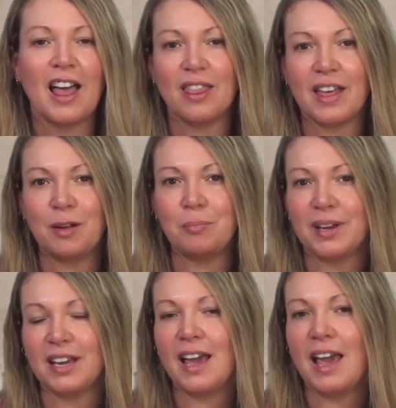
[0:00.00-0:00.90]
that
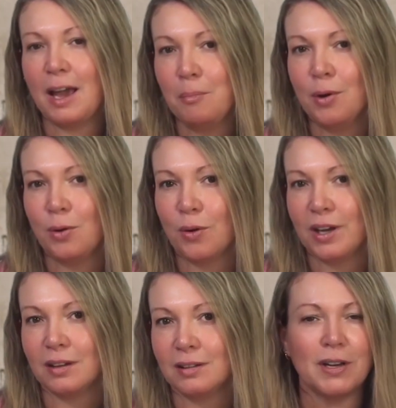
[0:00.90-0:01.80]
being hemp
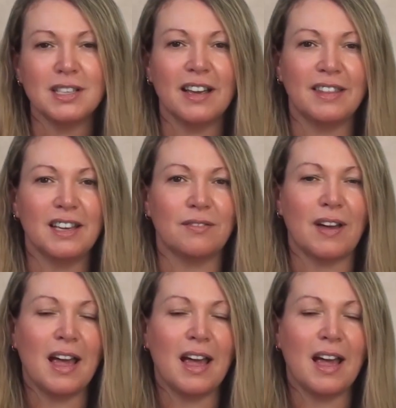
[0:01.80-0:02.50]
oil. Mostly I think of